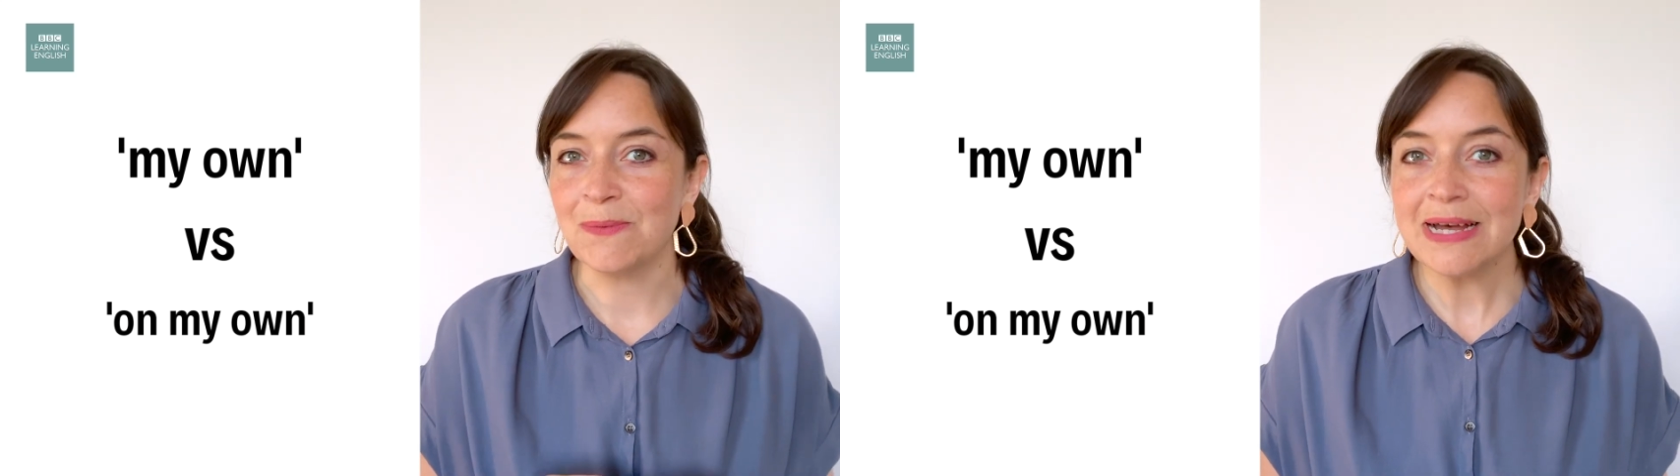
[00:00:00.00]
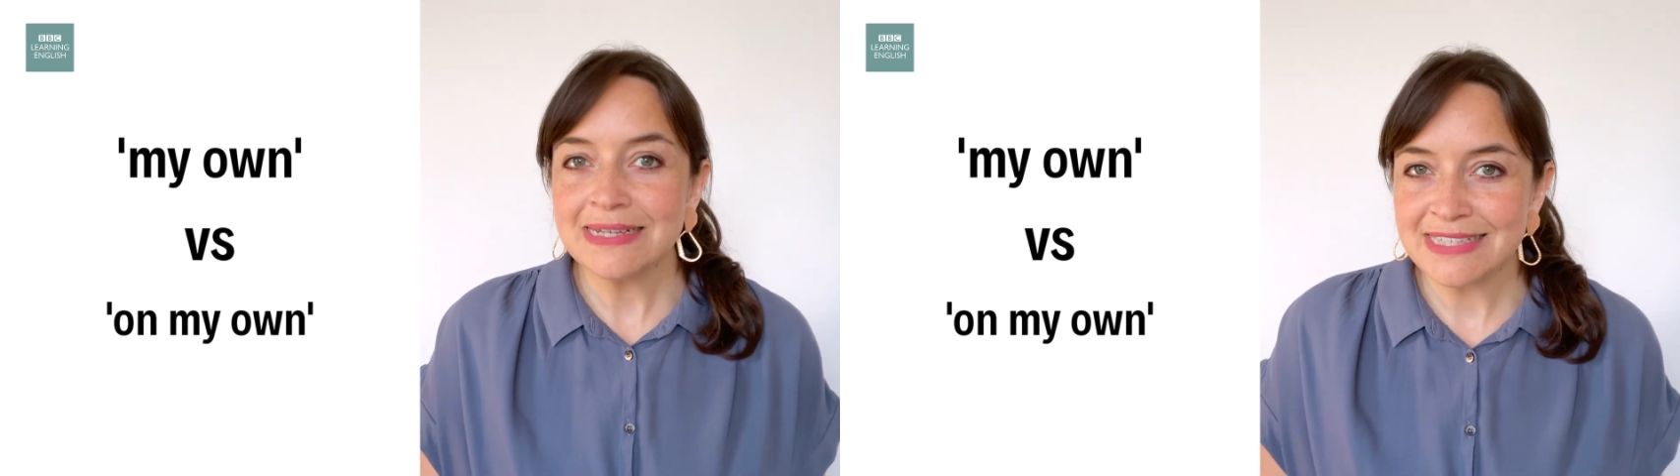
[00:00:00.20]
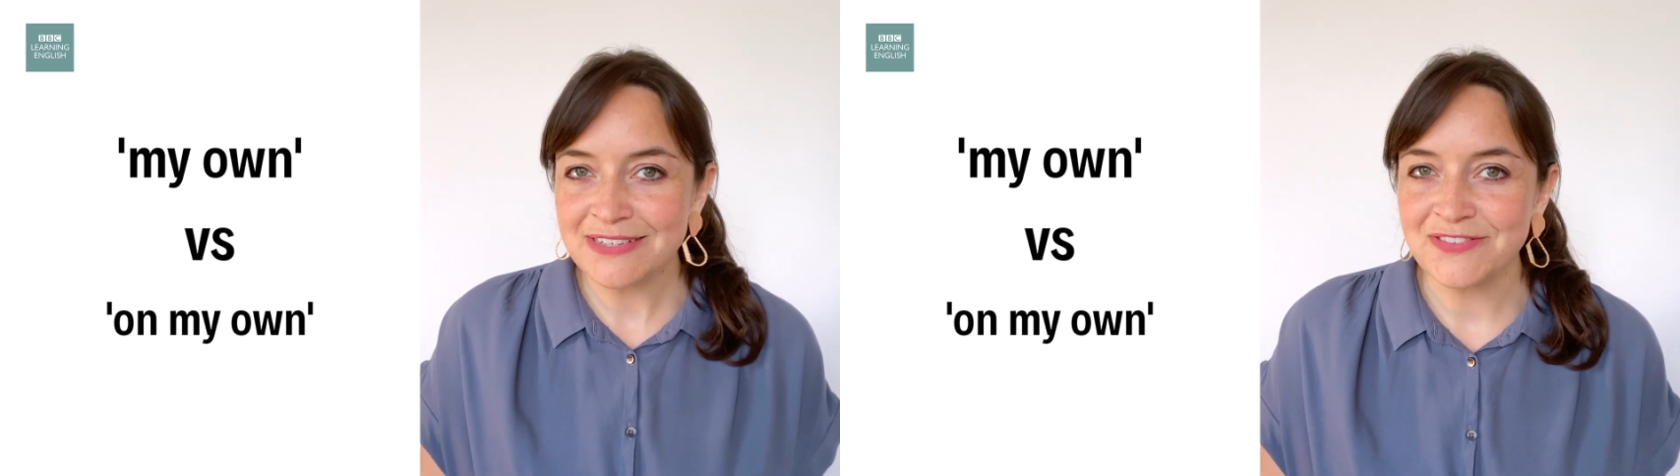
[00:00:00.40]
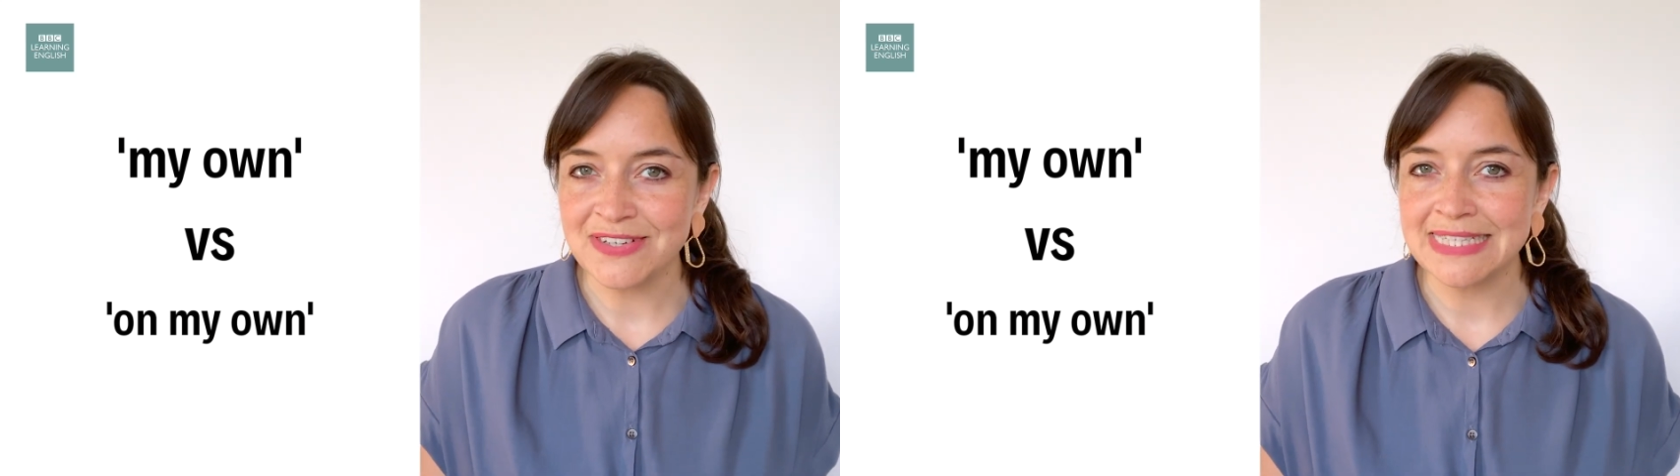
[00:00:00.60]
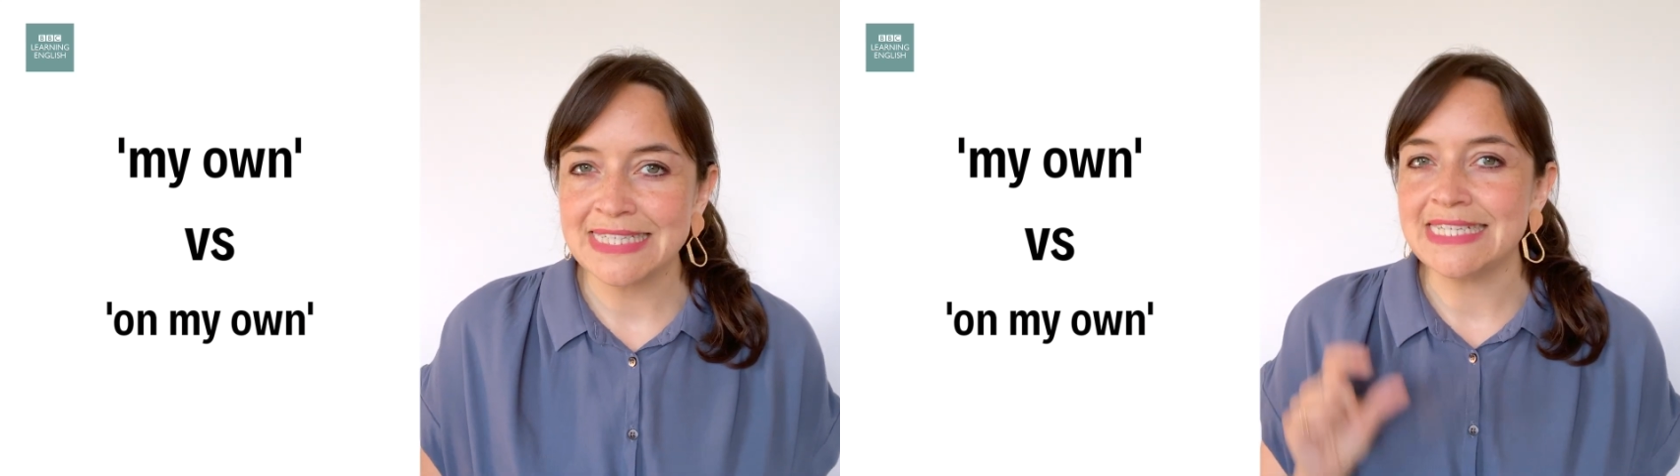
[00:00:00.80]
What
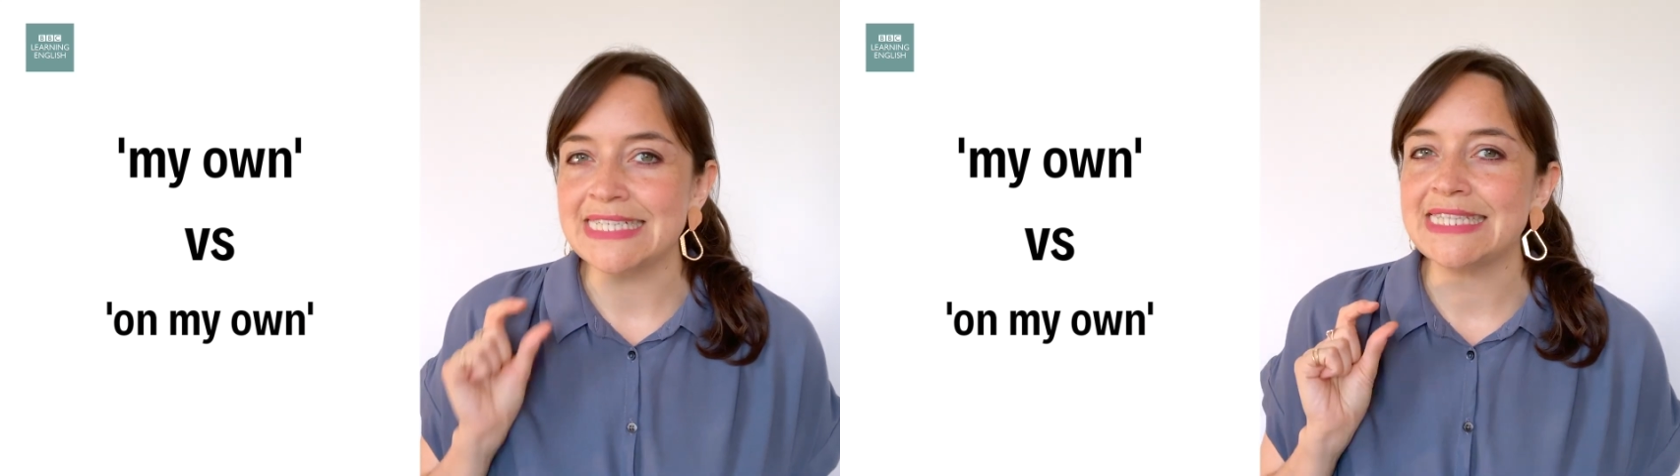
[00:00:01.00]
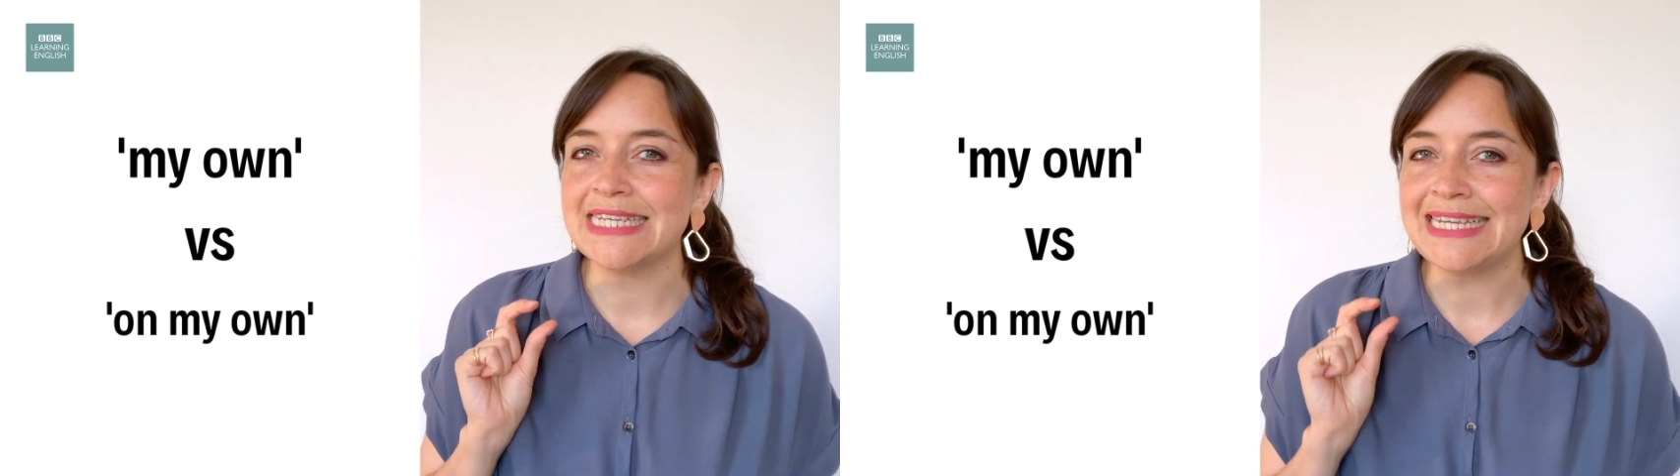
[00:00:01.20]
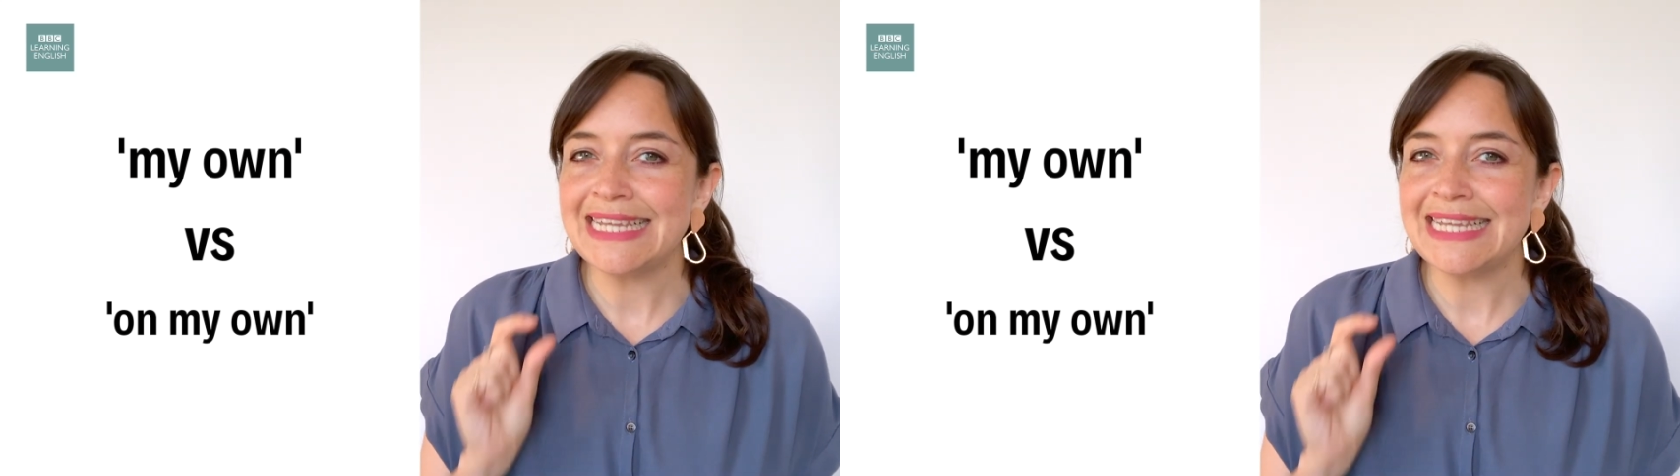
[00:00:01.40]
difference does the